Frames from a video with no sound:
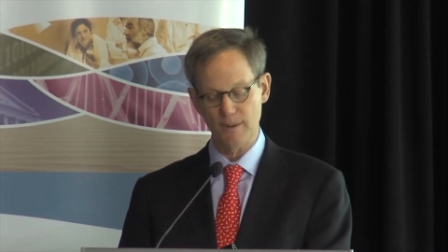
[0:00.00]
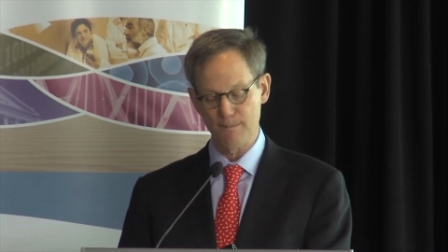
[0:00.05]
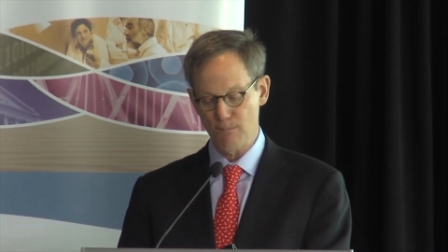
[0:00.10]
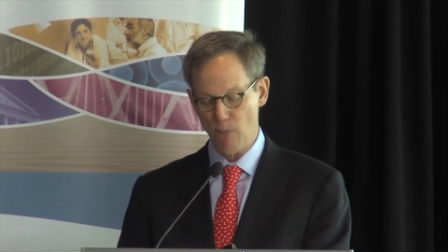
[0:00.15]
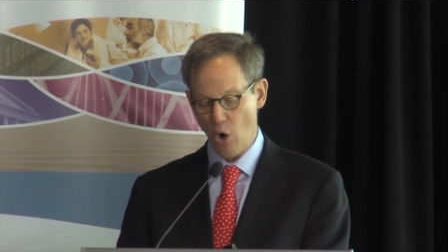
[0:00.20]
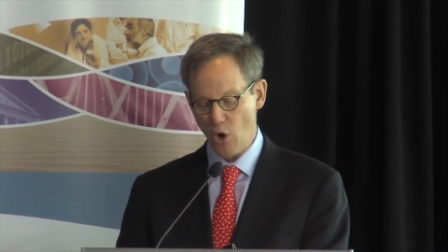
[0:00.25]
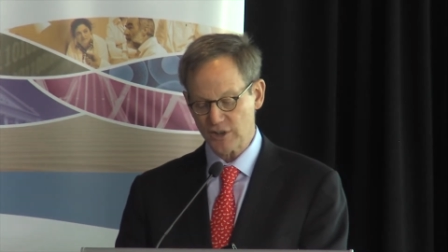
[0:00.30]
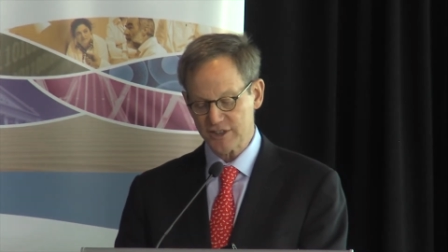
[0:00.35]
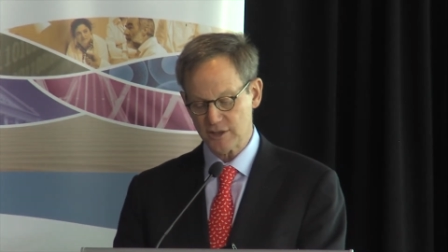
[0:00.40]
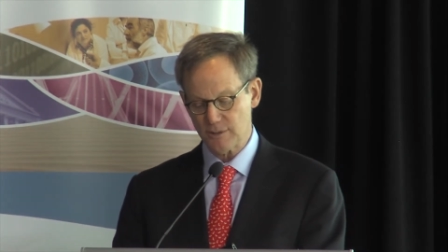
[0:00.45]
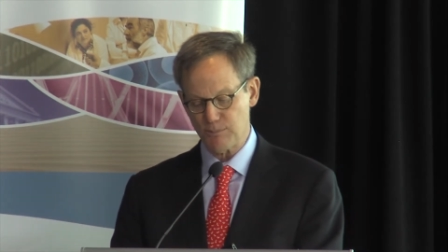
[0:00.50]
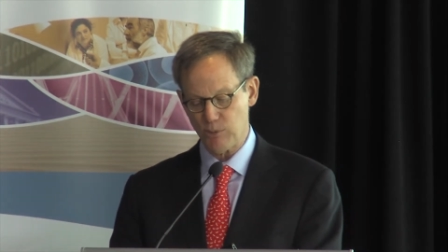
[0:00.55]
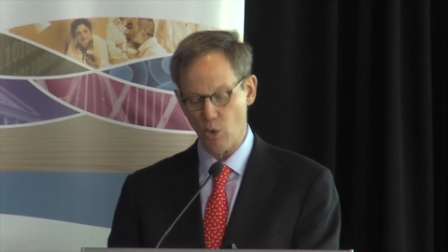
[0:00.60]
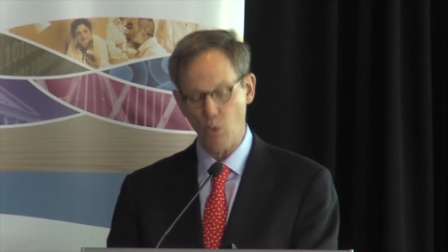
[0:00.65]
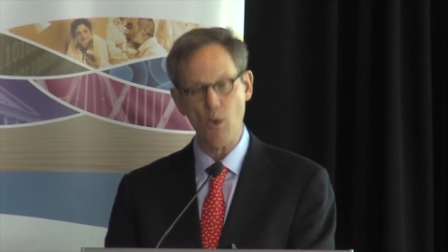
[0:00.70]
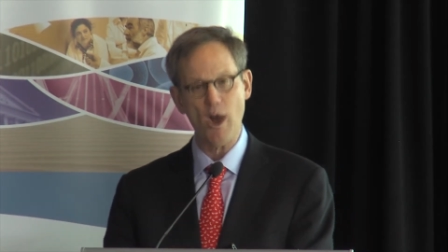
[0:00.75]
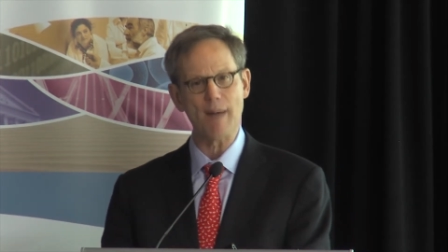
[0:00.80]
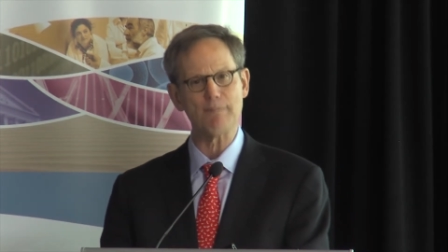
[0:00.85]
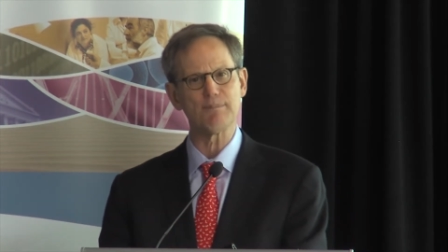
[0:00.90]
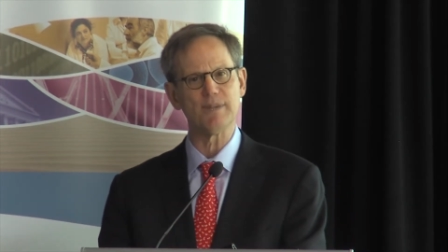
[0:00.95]
multiple
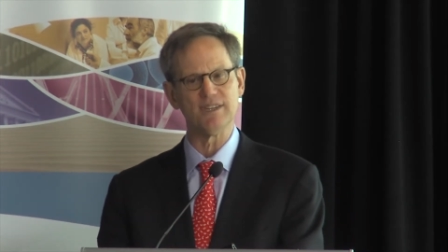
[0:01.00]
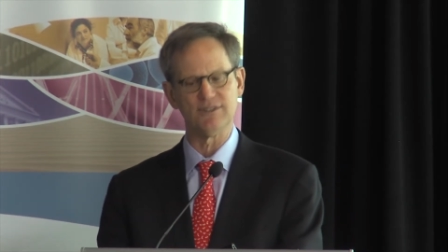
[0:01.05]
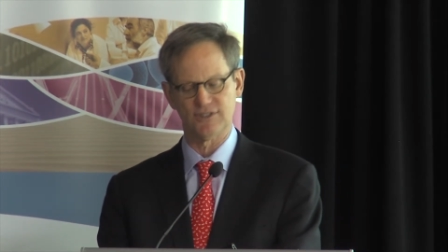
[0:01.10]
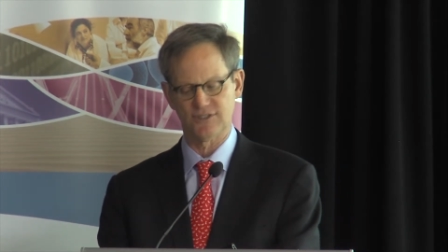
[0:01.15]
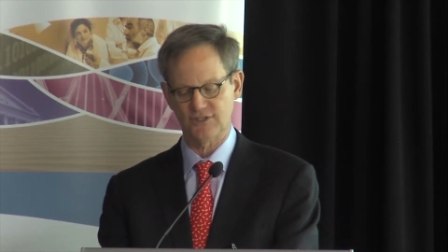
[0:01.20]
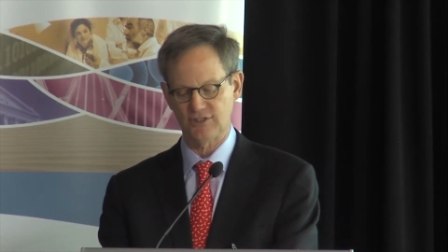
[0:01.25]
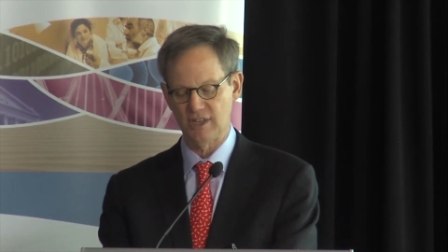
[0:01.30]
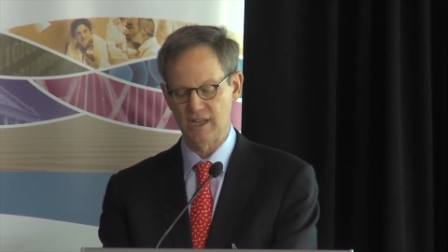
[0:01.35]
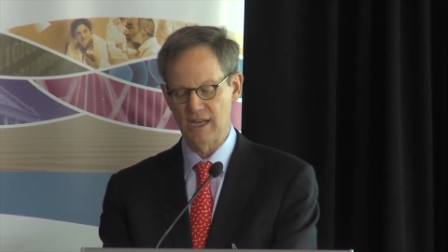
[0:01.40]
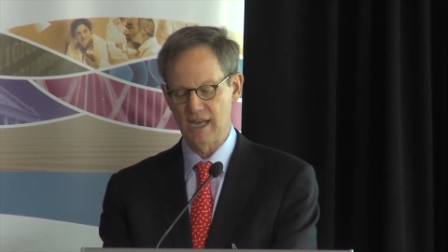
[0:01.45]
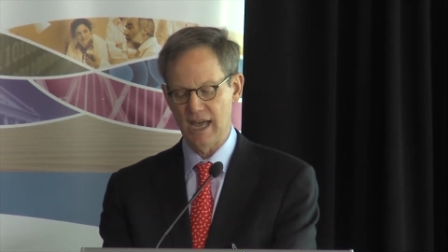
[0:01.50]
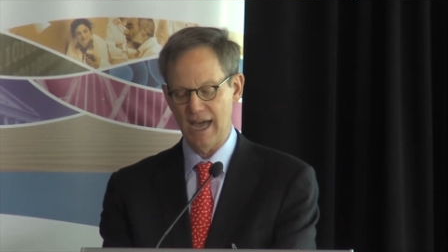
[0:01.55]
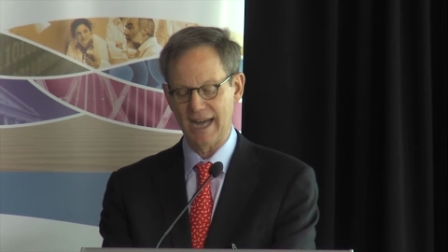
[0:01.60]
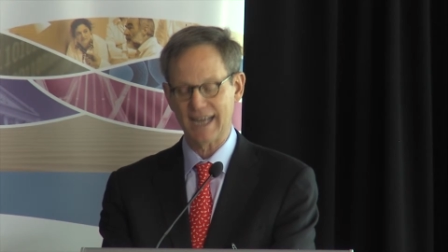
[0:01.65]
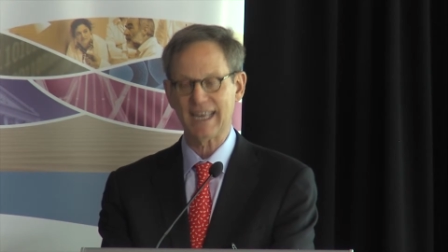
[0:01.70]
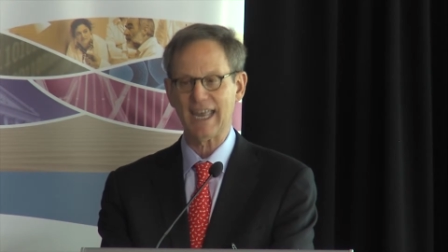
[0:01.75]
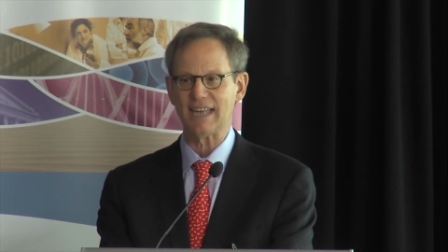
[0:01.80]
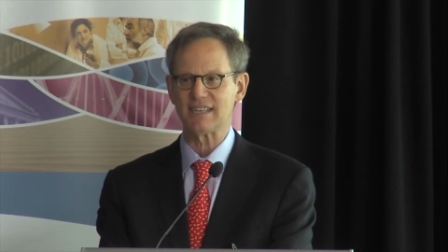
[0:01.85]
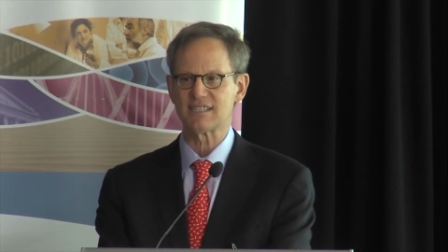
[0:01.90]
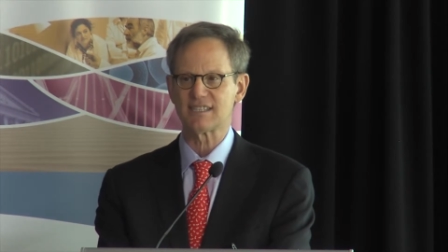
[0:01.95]
weapons
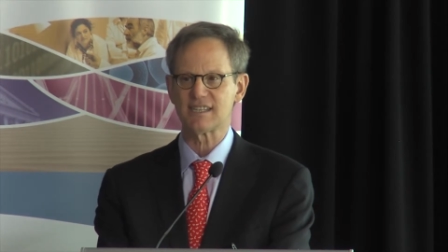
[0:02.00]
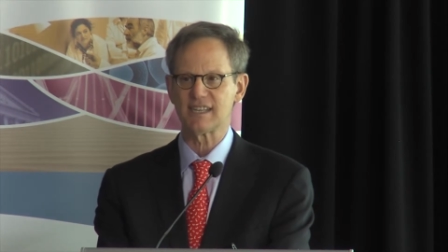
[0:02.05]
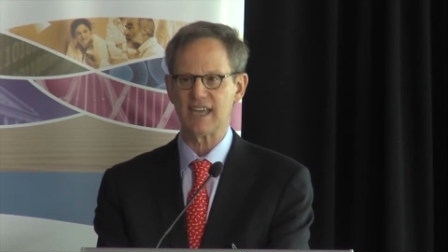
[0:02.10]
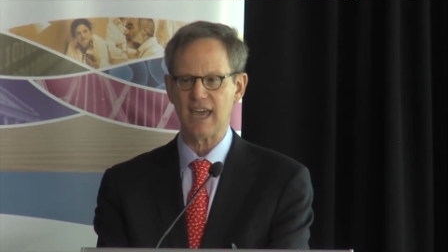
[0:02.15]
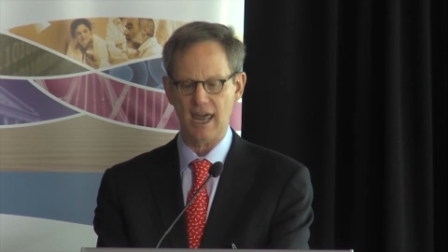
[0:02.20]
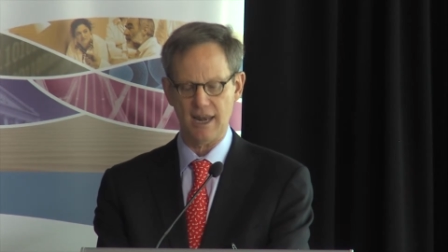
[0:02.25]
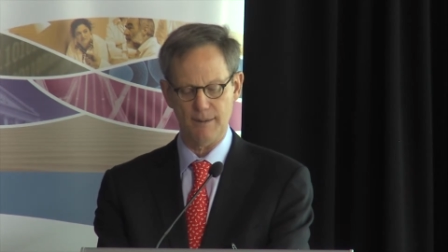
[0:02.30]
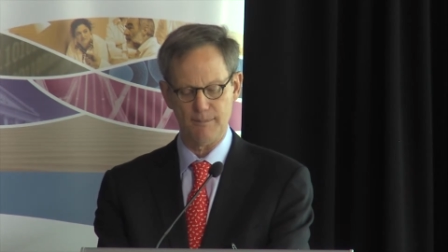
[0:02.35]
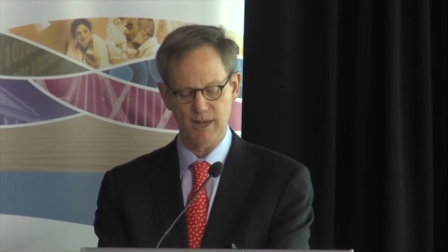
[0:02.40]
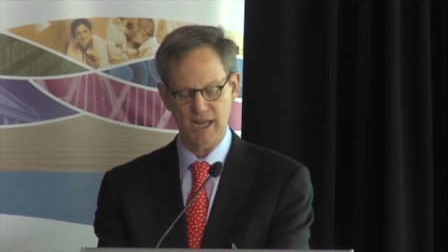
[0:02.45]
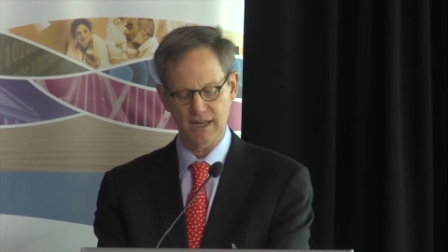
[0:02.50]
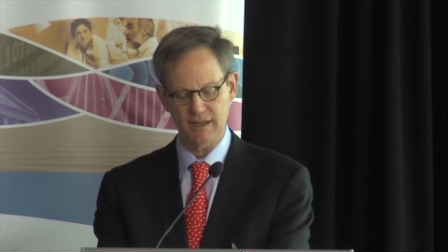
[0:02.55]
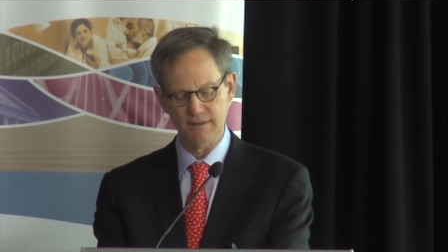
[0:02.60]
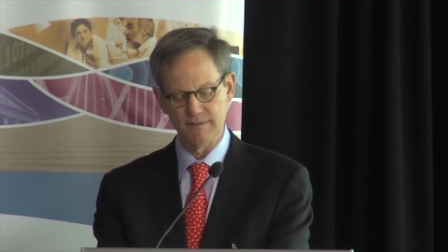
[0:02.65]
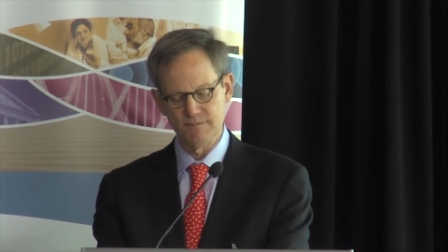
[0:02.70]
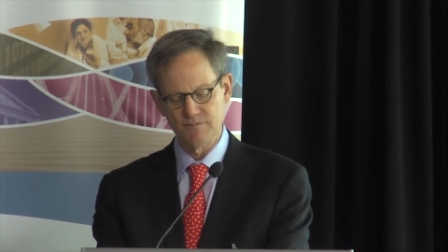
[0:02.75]
against the enemy.